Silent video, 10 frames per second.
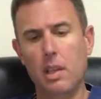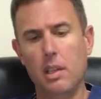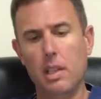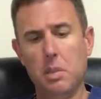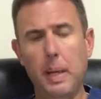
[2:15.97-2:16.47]

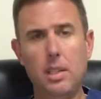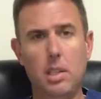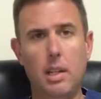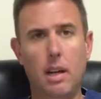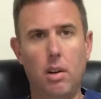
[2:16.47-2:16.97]
This
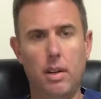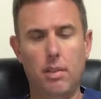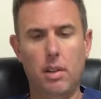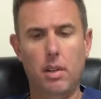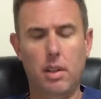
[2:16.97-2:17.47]
patient,
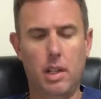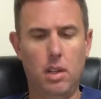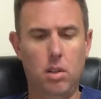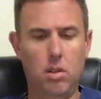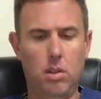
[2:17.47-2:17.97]
however,
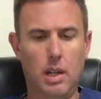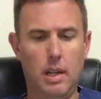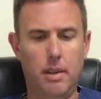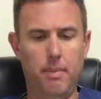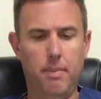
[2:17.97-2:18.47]
though,
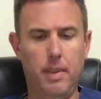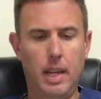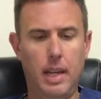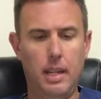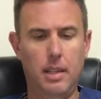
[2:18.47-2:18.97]

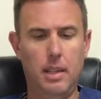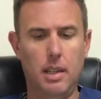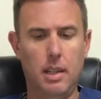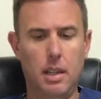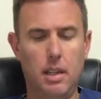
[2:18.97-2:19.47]
had
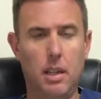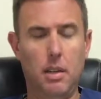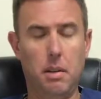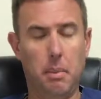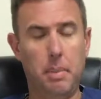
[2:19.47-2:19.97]

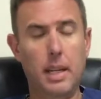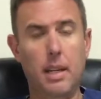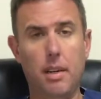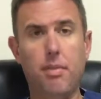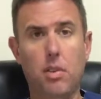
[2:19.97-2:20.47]
a big
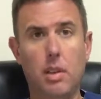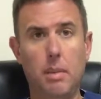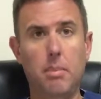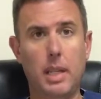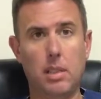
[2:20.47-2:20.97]
enough
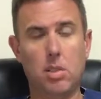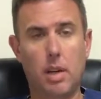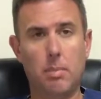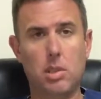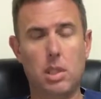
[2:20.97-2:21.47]
limb length
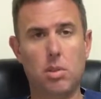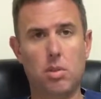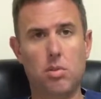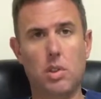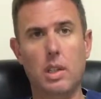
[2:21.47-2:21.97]
discrepancy,
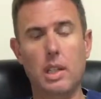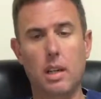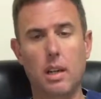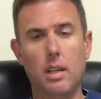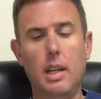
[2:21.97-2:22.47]
was really
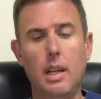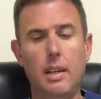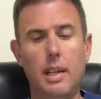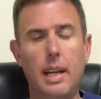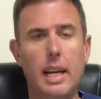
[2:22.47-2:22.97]
young,
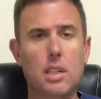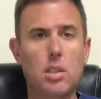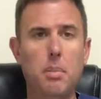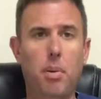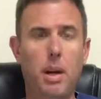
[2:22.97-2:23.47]
that it
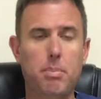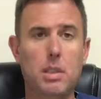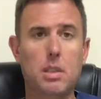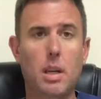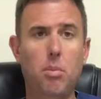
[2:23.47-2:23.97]
actually
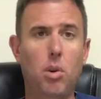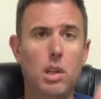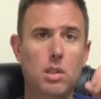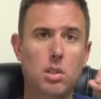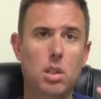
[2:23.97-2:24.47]
prompted
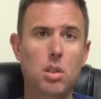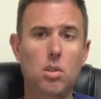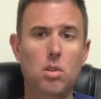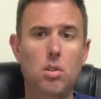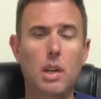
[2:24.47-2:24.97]
someone
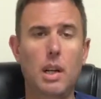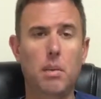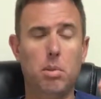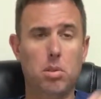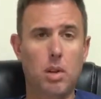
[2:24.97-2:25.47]
to
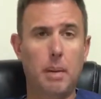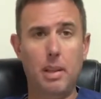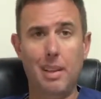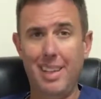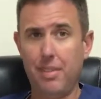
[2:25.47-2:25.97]
prescribe a
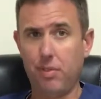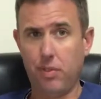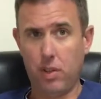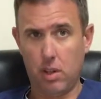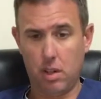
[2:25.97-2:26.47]
lift
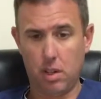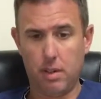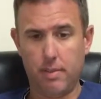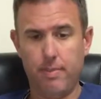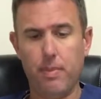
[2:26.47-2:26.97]
for her.